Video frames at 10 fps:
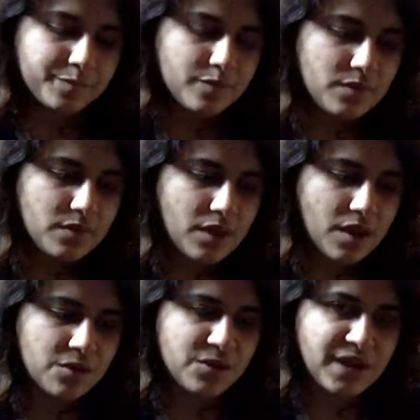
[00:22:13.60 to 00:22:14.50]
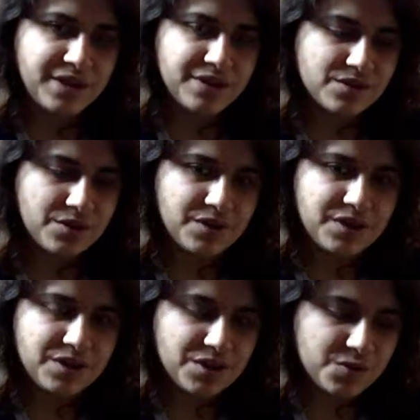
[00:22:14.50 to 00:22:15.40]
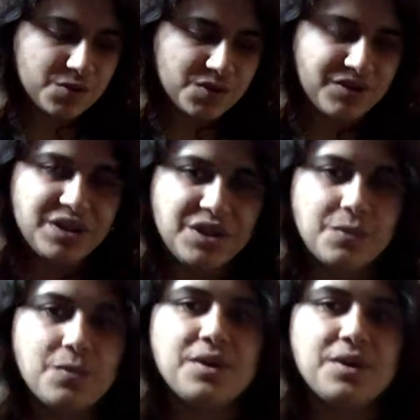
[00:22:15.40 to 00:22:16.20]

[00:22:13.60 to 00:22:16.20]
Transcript: length, so you can use whatever length you want.